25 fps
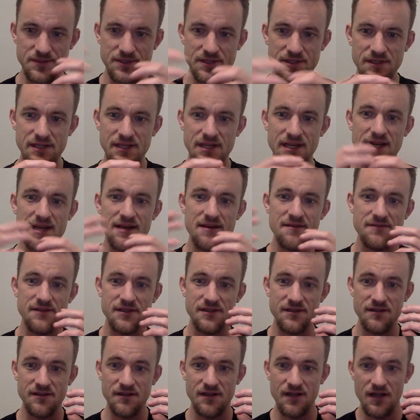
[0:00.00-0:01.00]
so they have
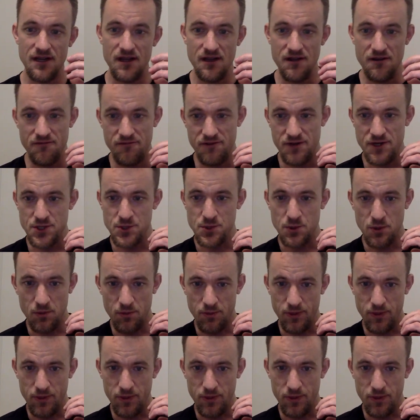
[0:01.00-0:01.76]
the visual